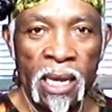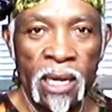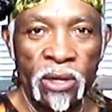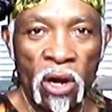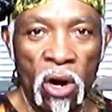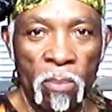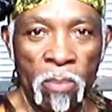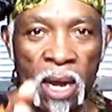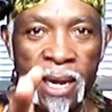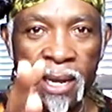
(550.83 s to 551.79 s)
into
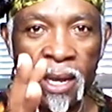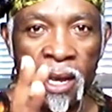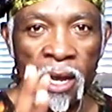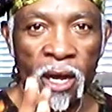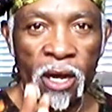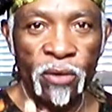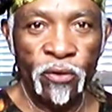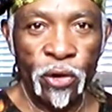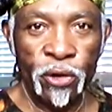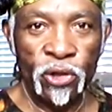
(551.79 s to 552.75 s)
harmonic
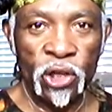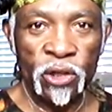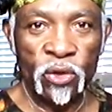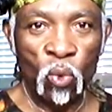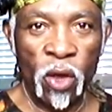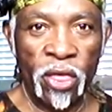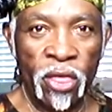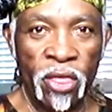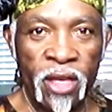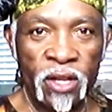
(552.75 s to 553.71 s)
convergence
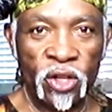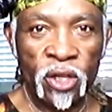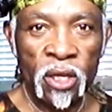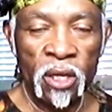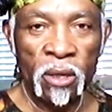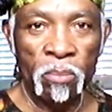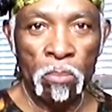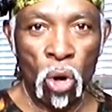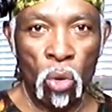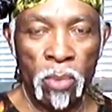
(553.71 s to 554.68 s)
with this
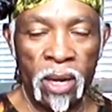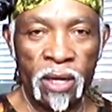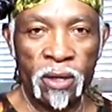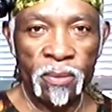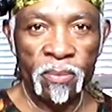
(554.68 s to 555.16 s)
moment.